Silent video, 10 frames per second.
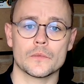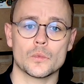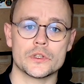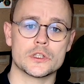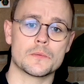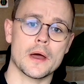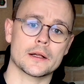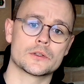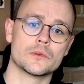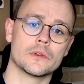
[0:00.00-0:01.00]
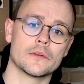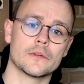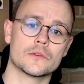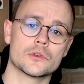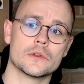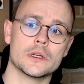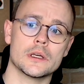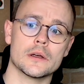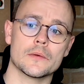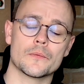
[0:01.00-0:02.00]
which is back to
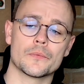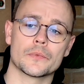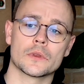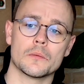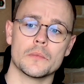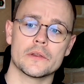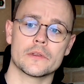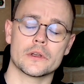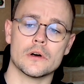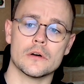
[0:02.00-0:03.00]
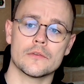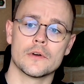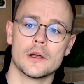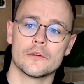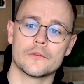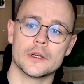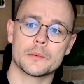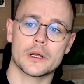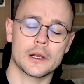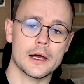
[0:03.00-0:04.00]
the method of
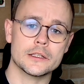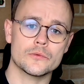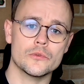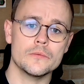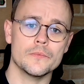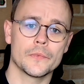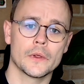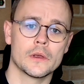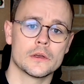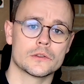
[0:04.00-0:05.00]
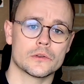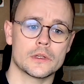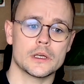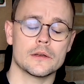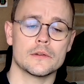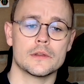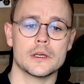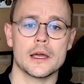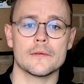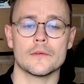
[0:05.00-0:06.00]
flipped classroom. So the
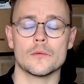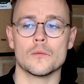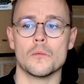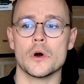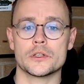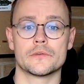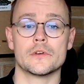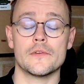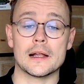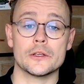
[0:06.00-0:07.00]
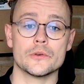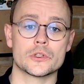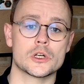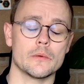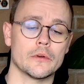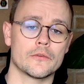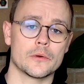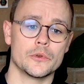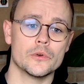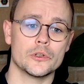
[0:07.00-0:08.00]
much of the value is coming
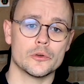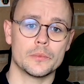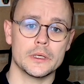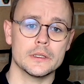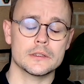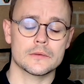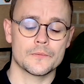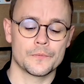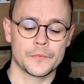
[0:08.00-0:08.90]
from you and your peers.